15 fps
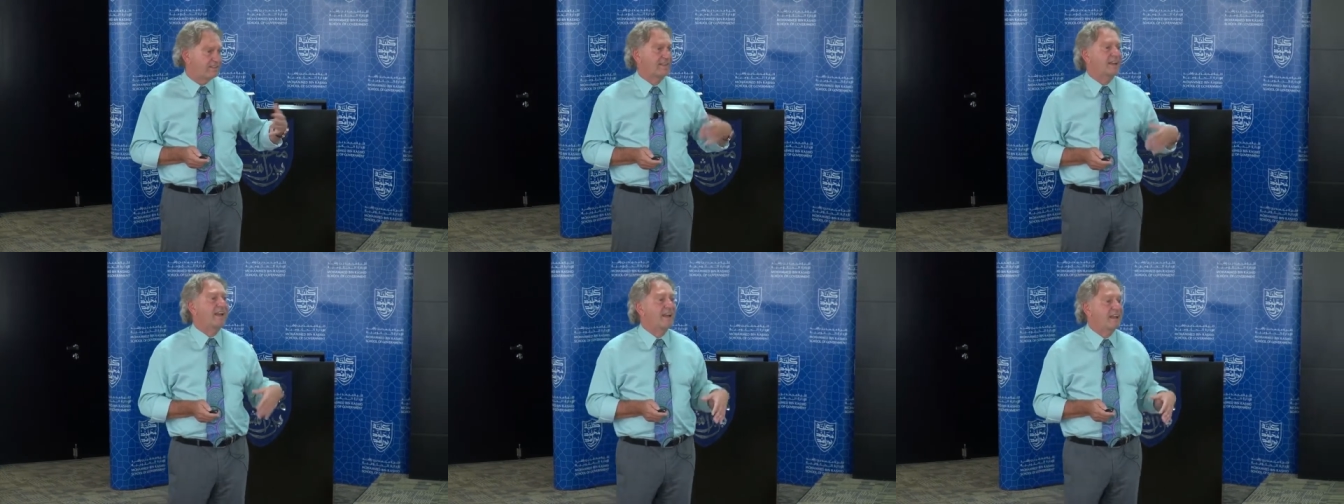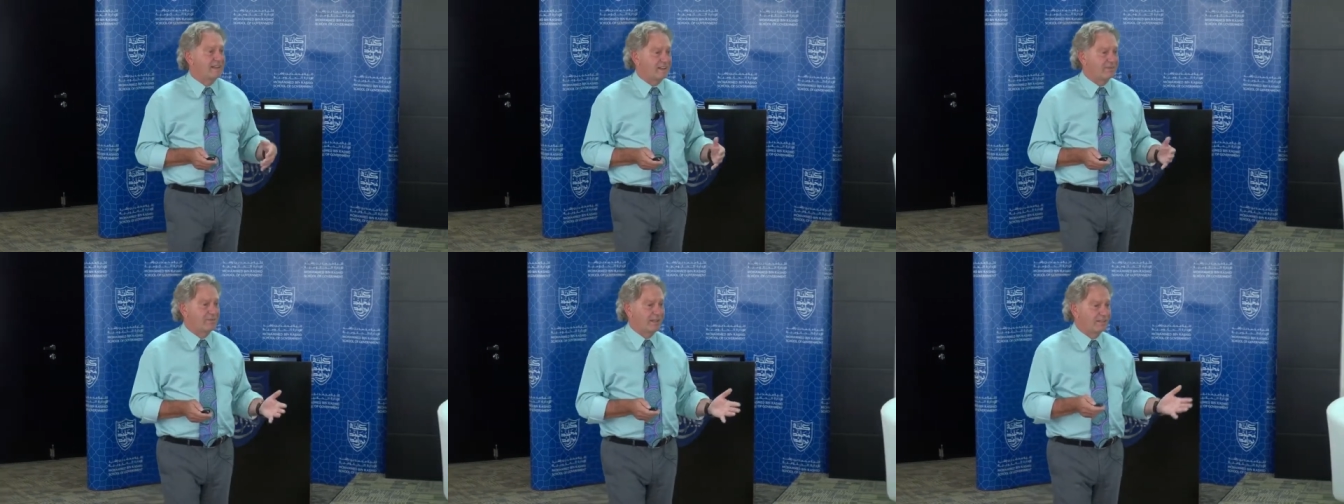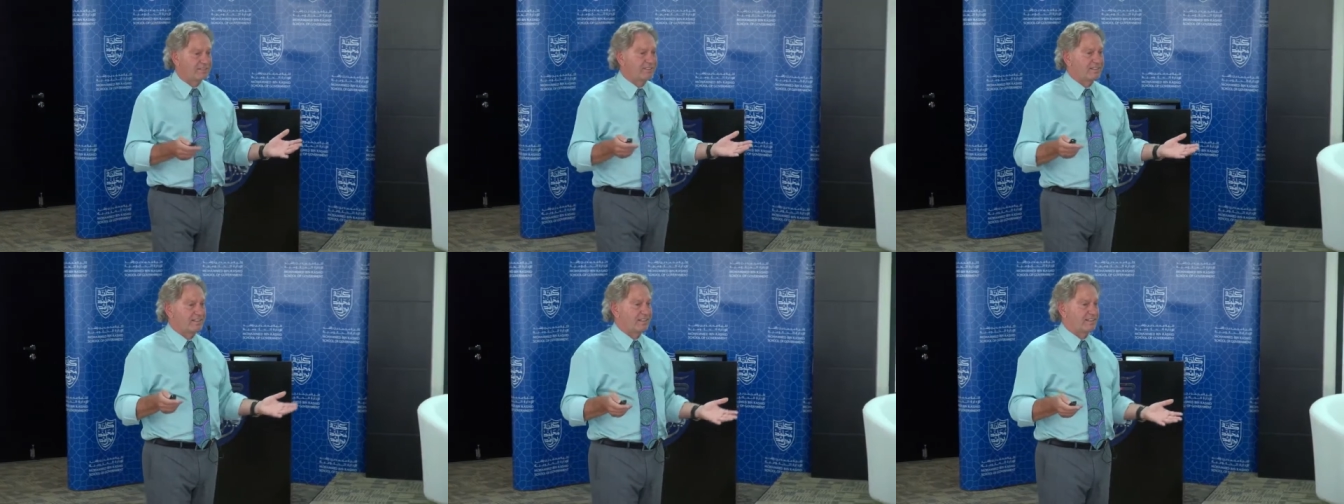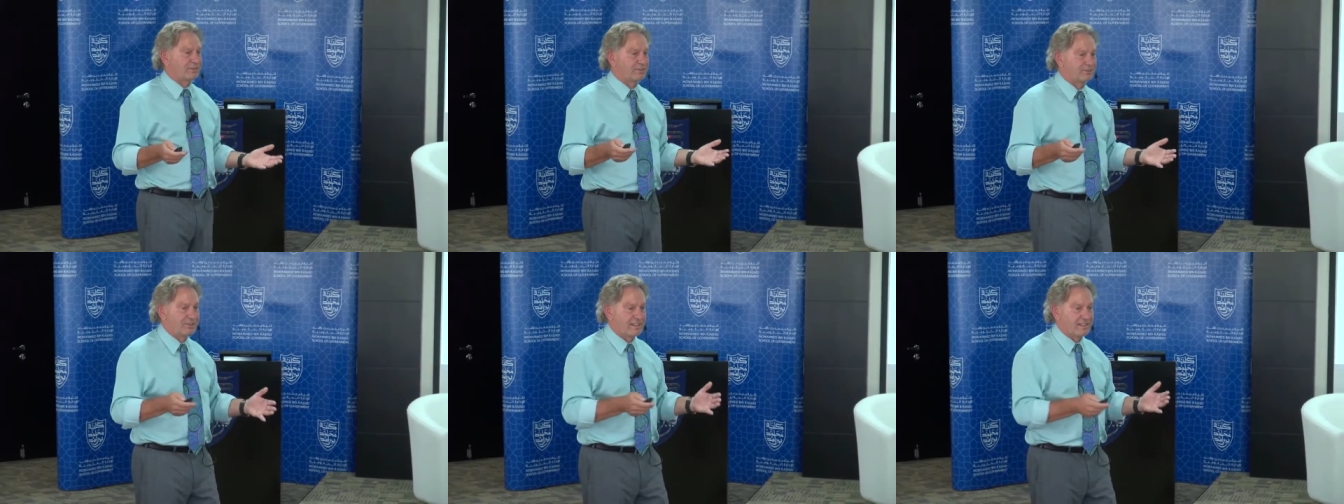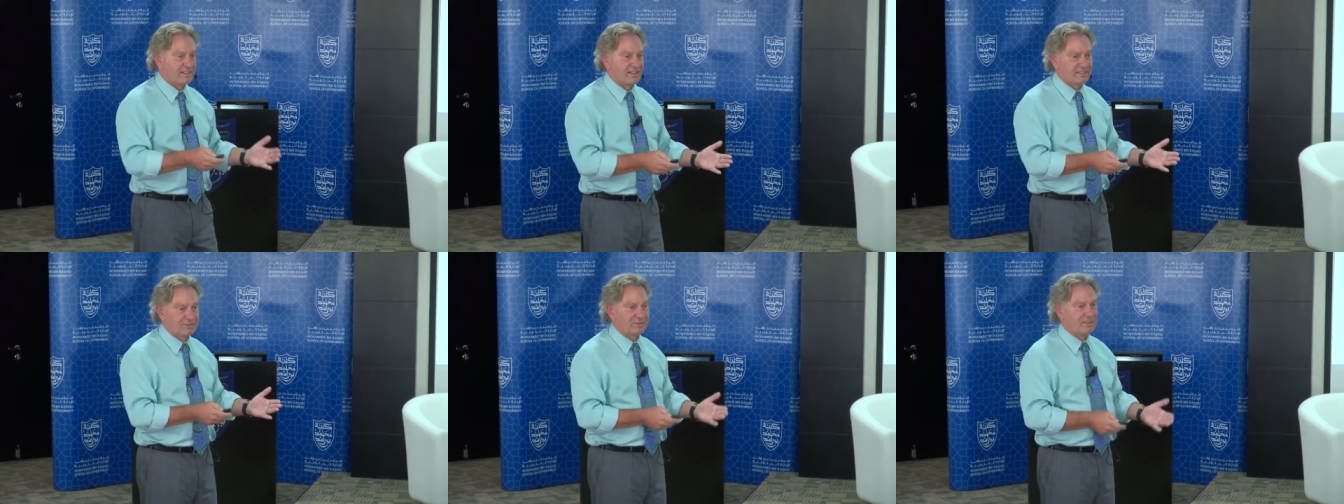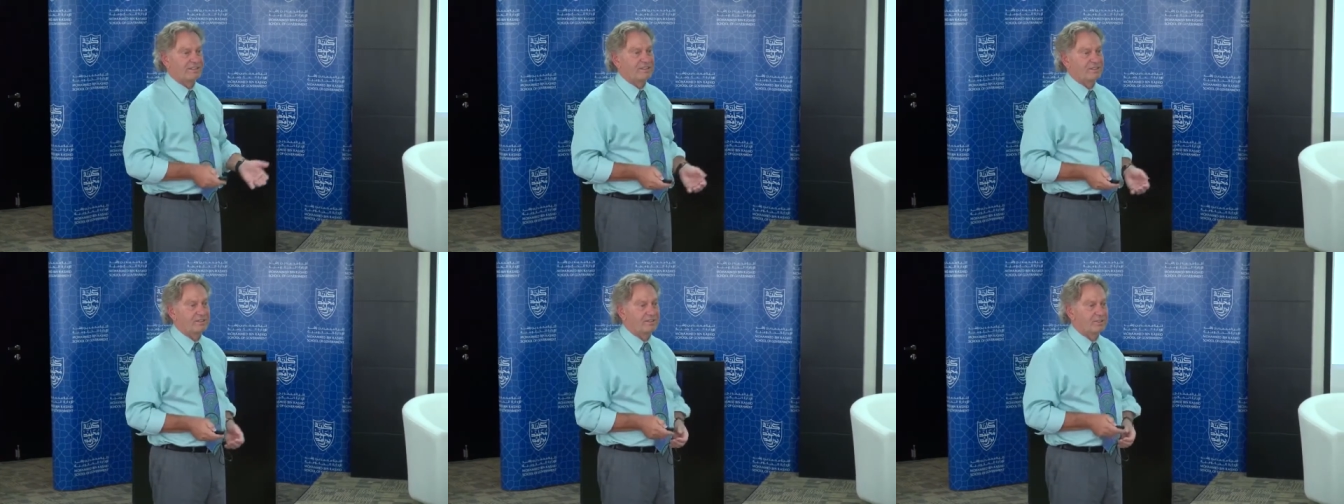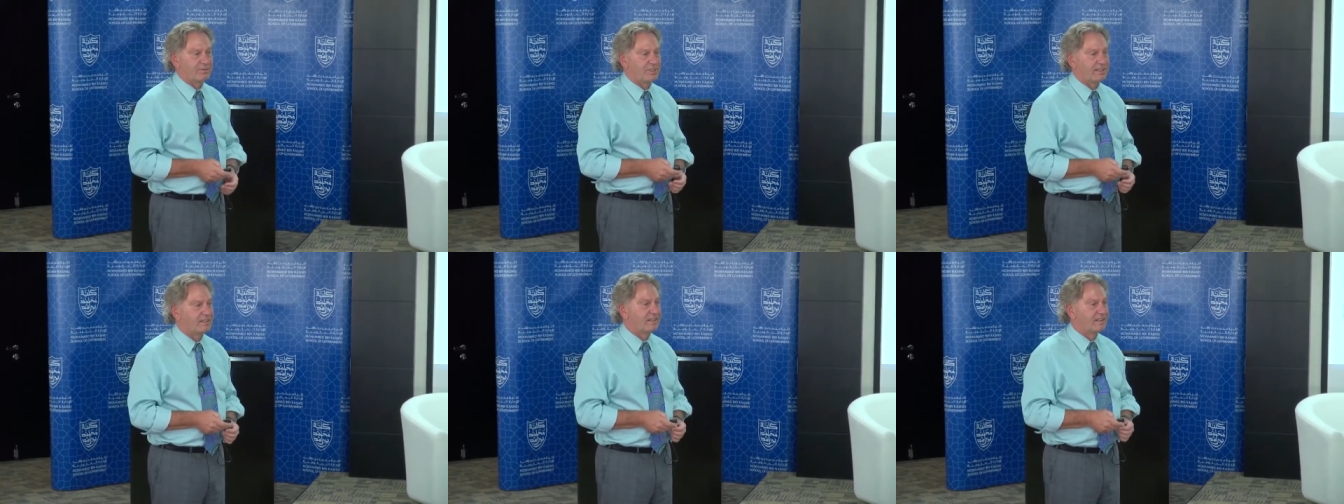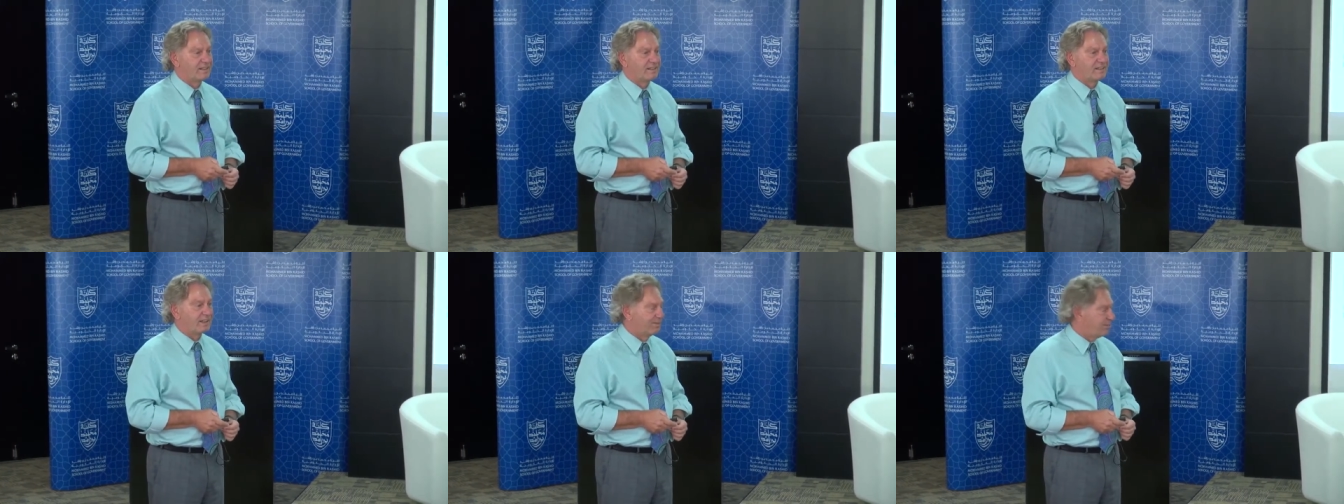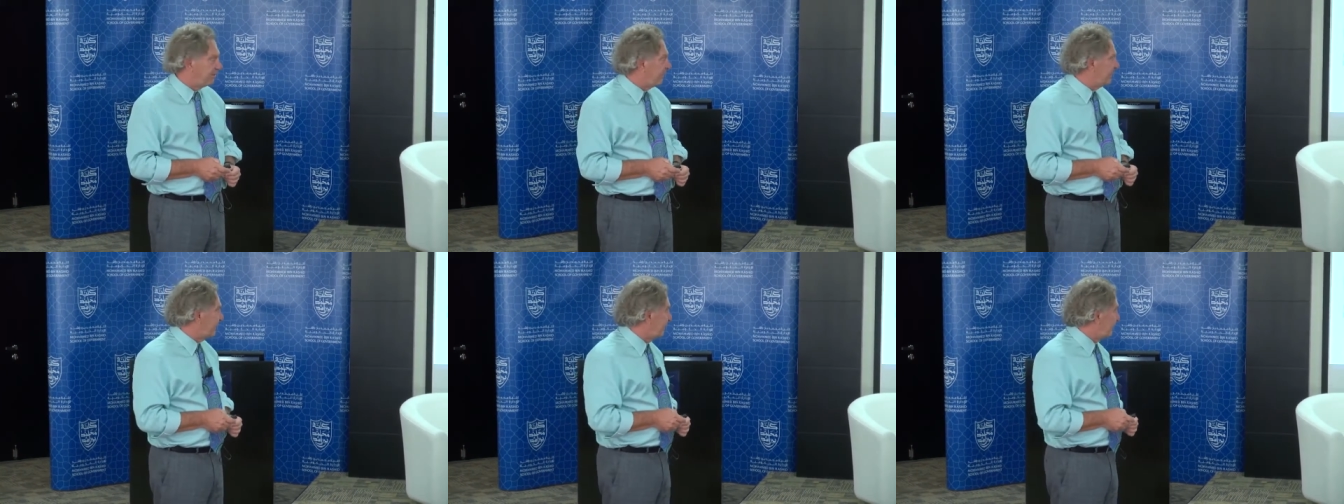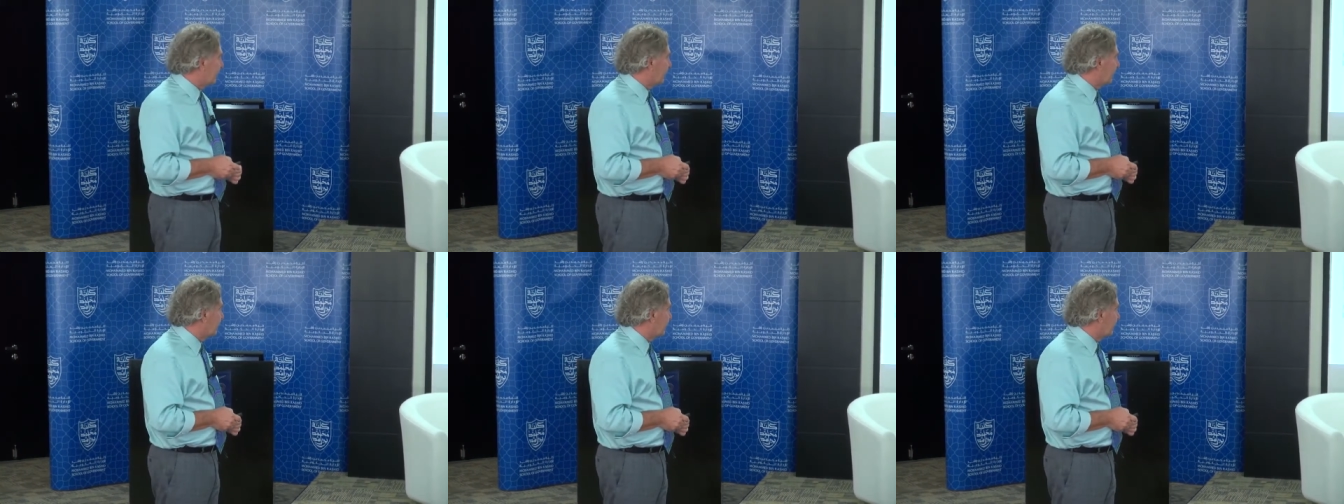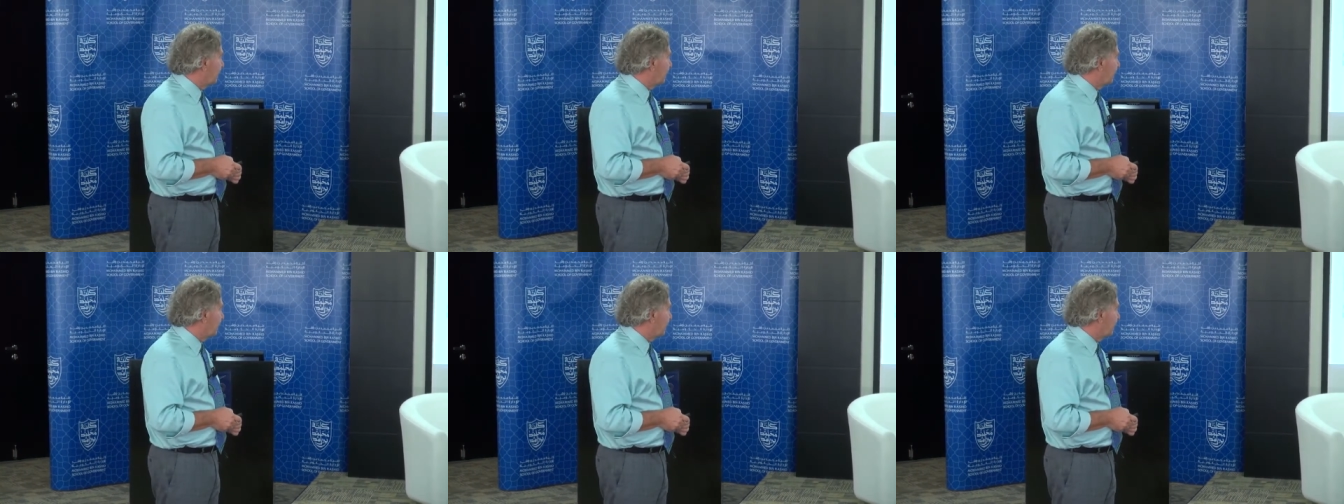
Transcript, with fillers: they're adding basically in Australia to their economy every year.